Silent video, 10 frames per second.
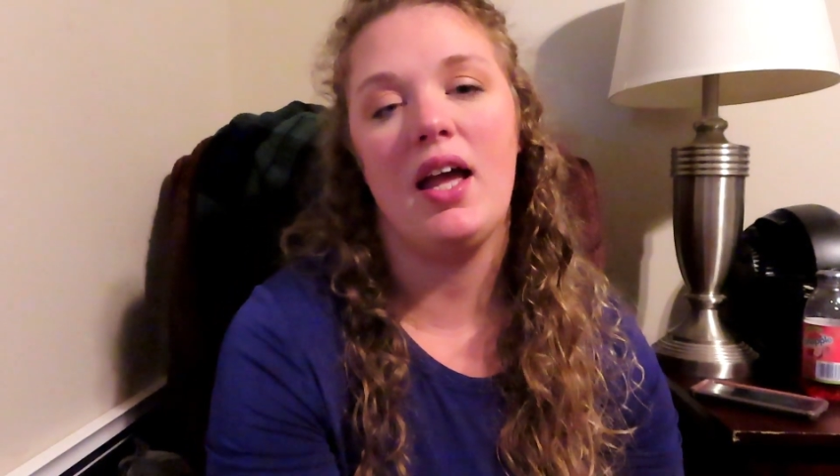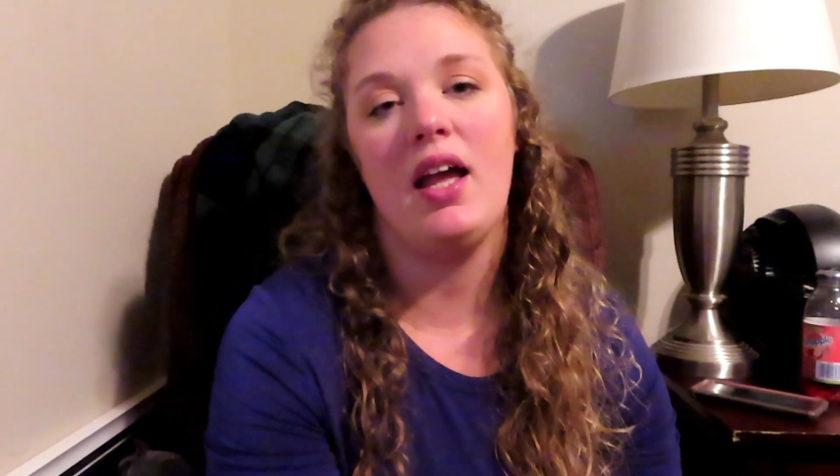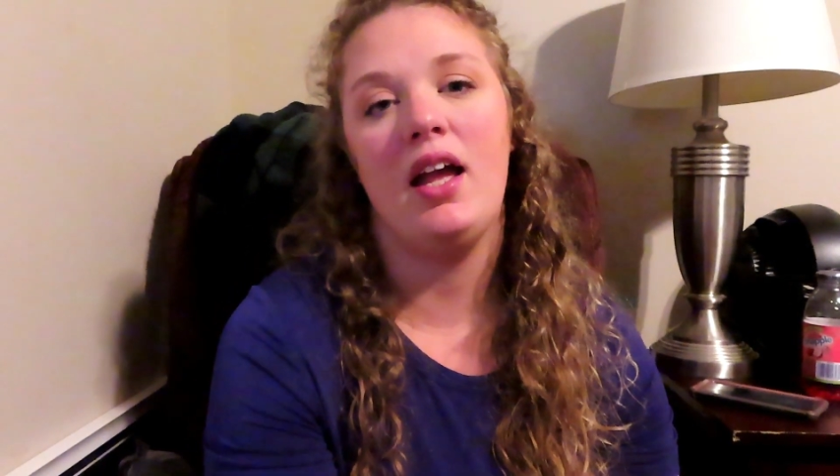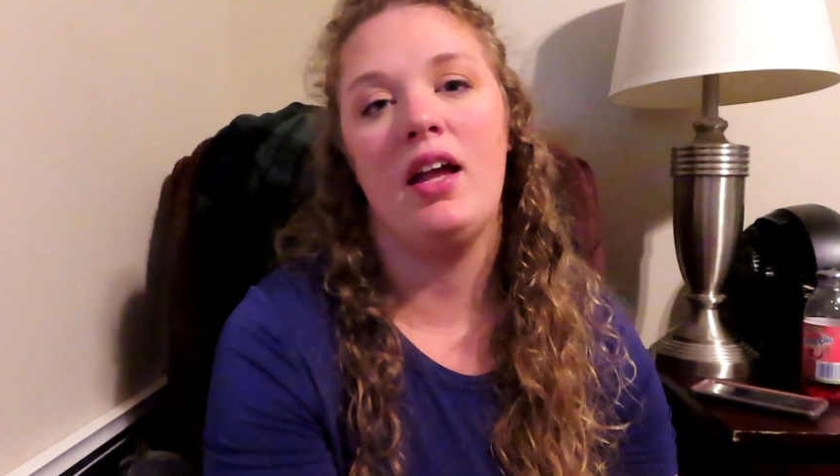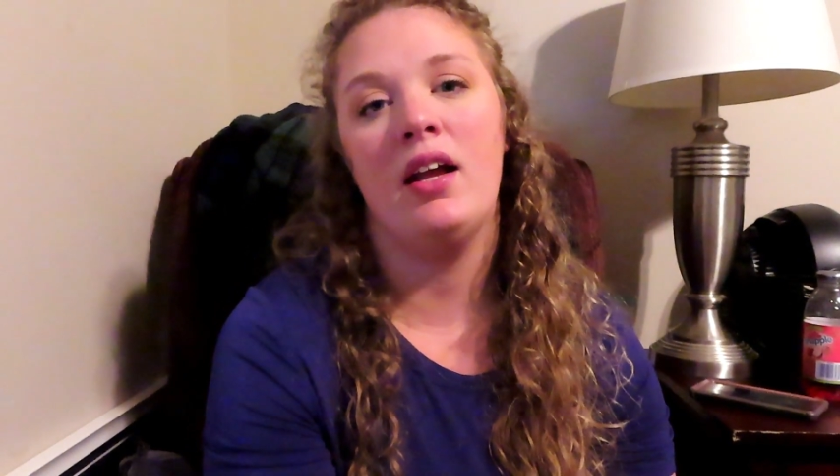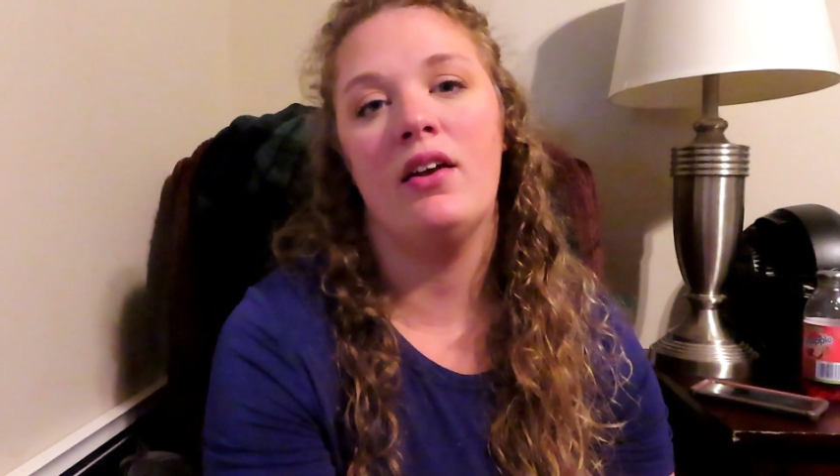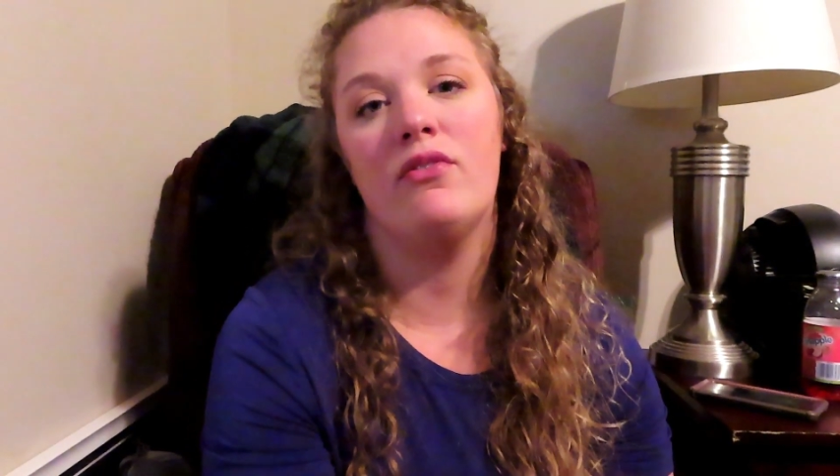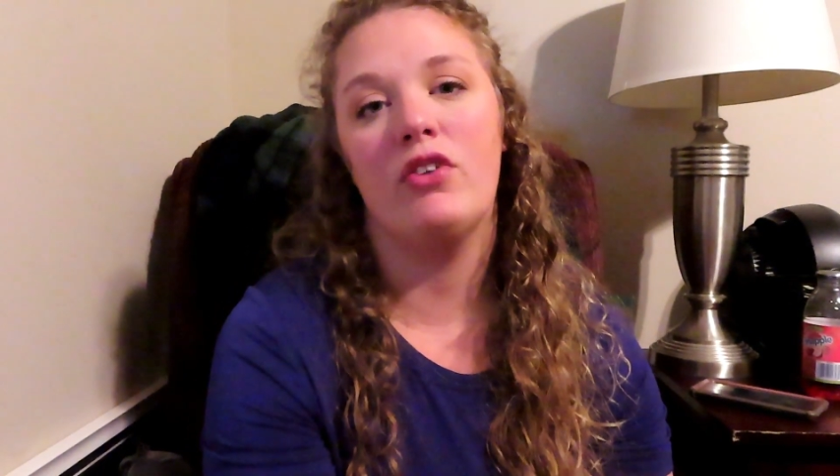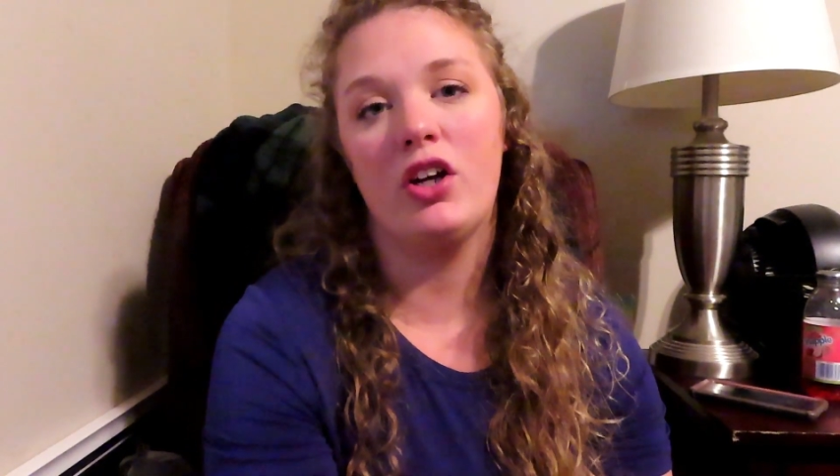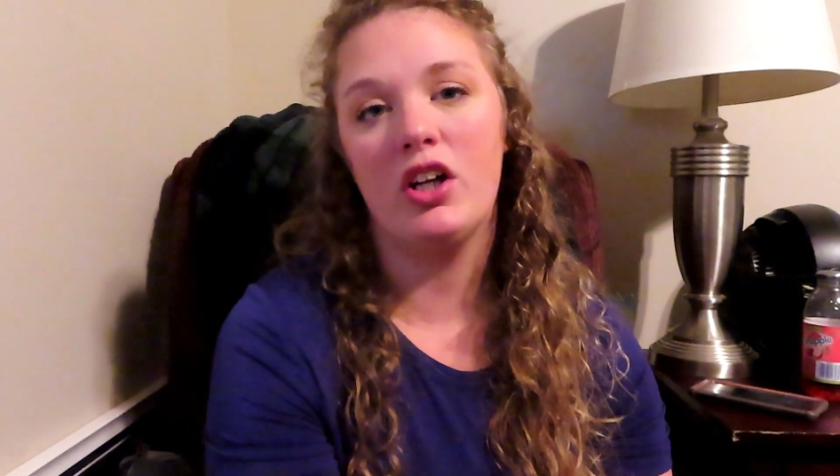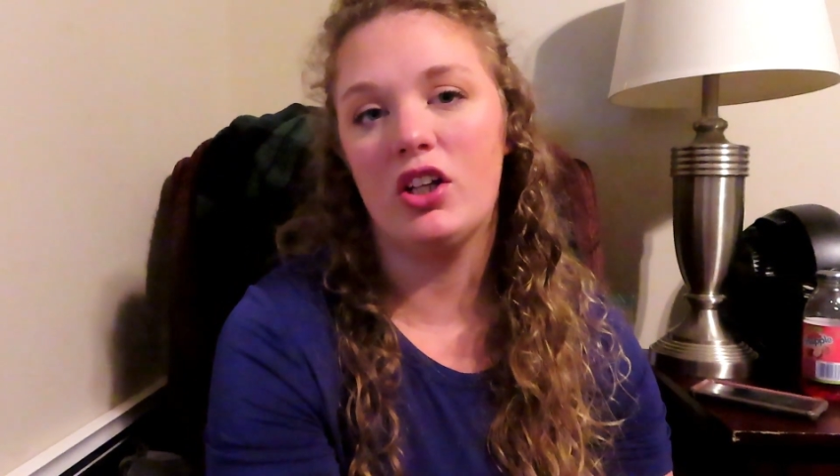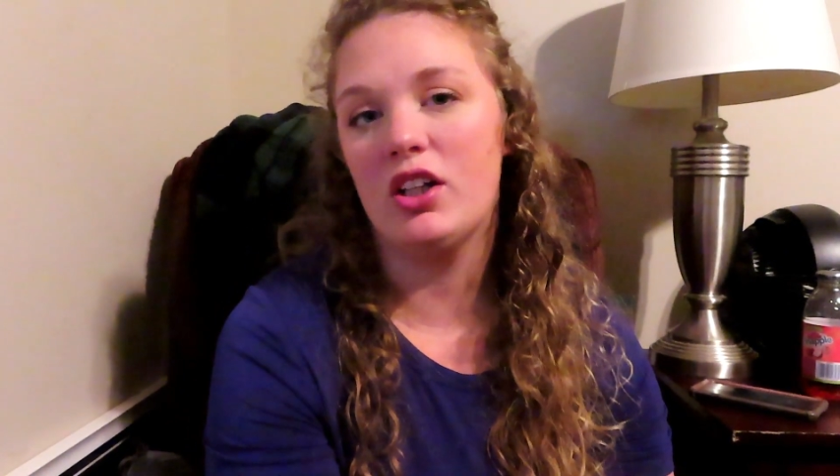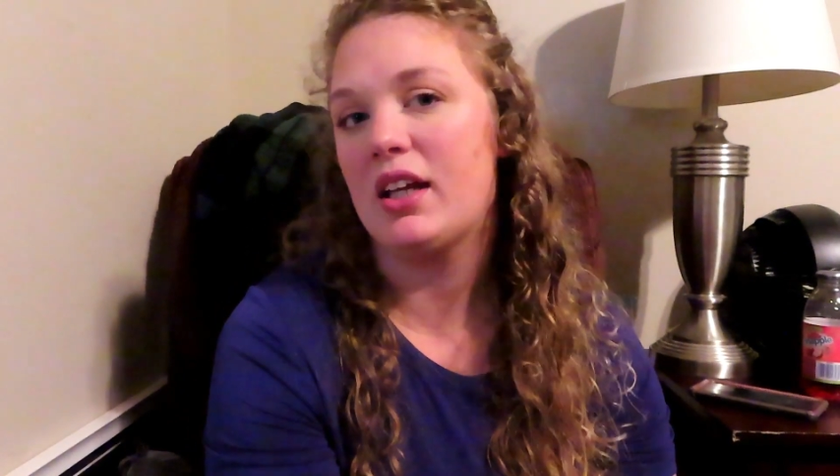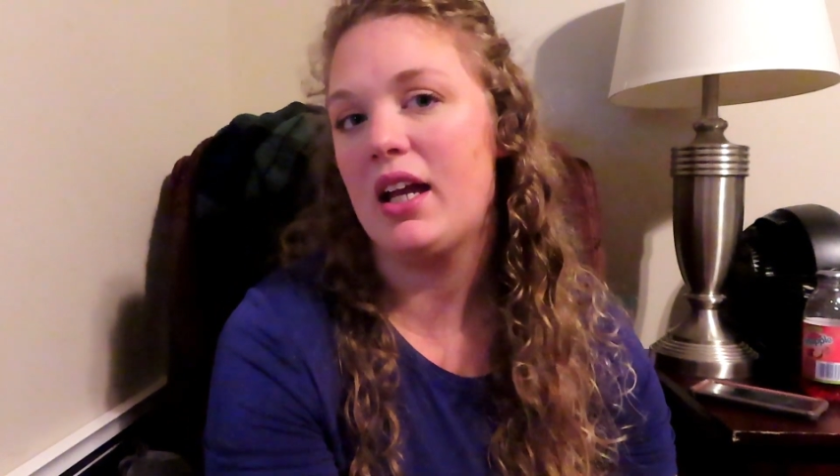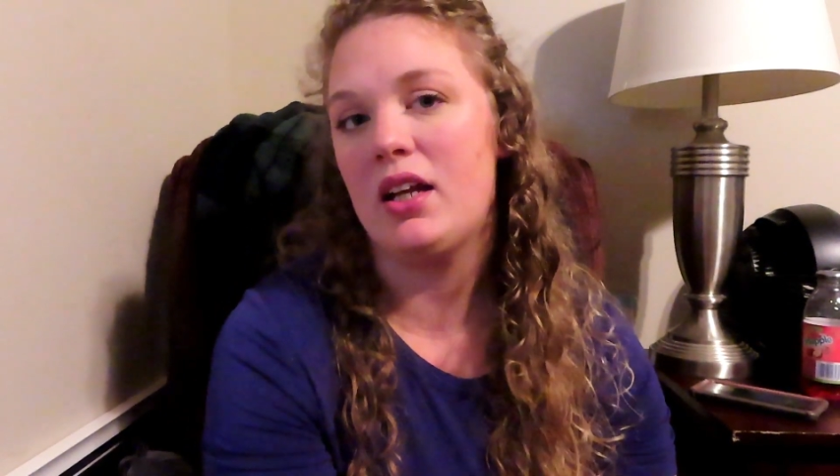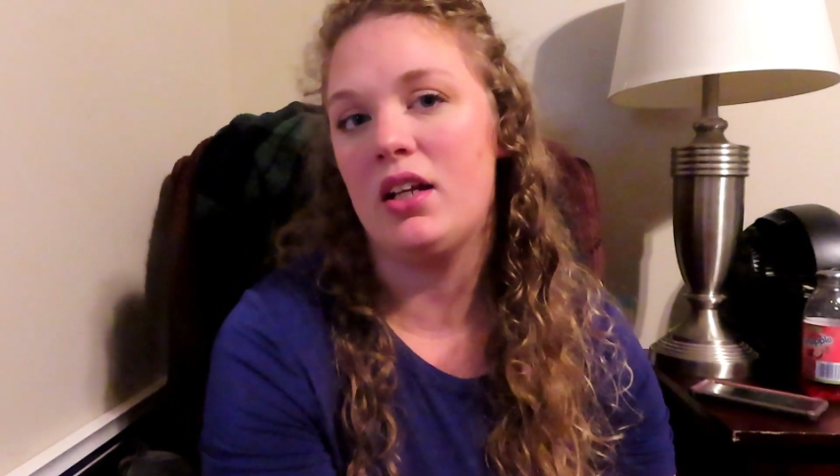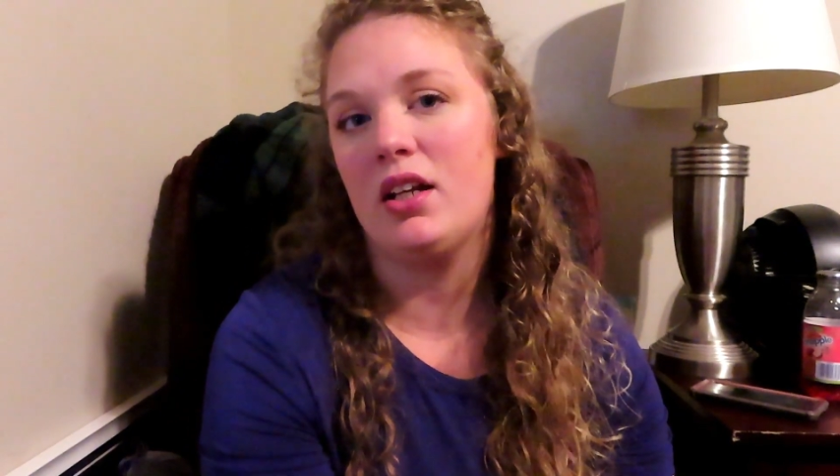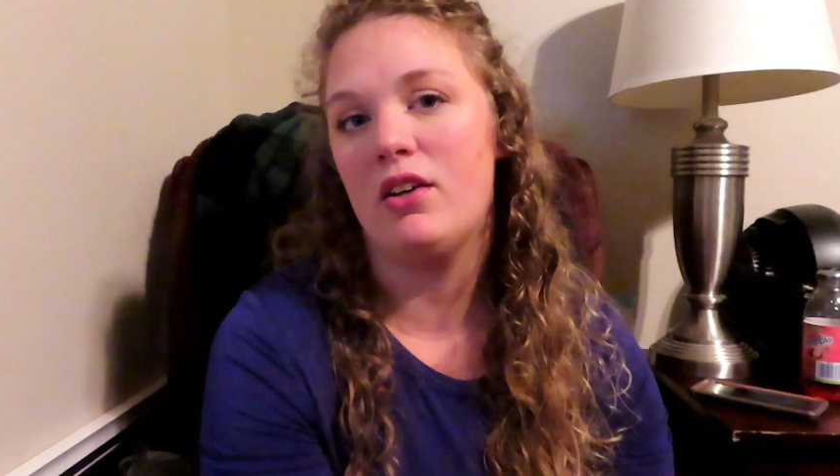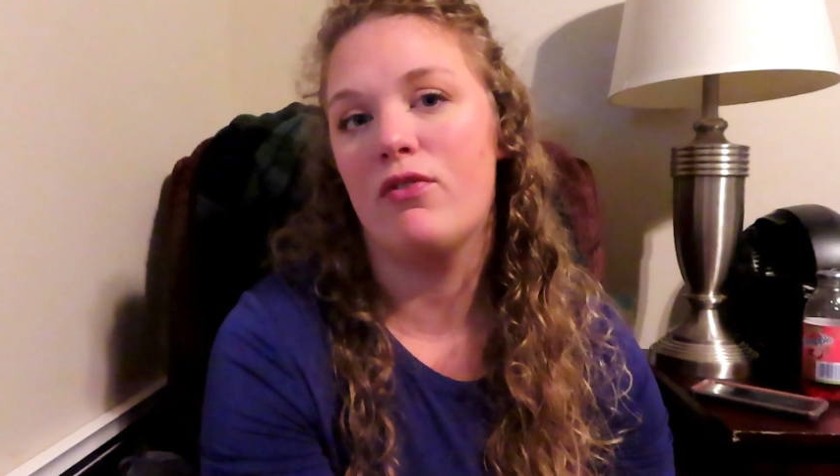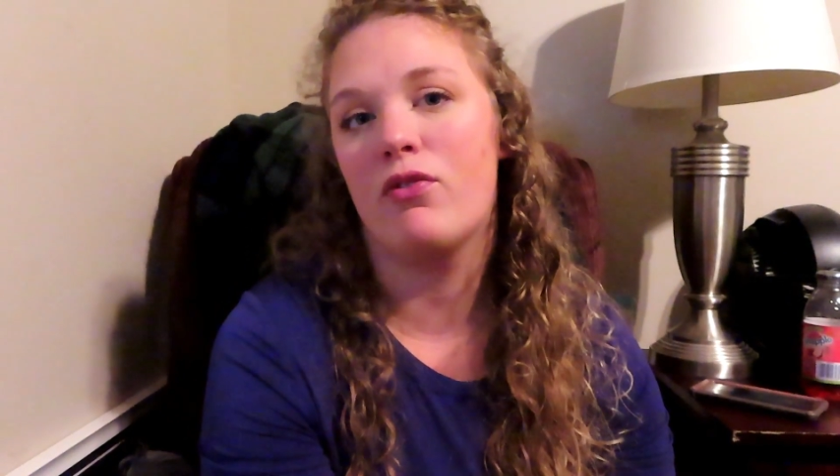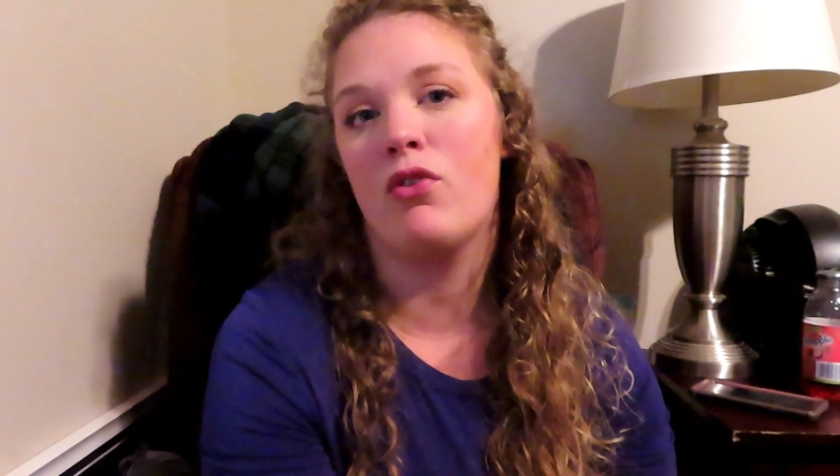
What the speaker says: a very good candidate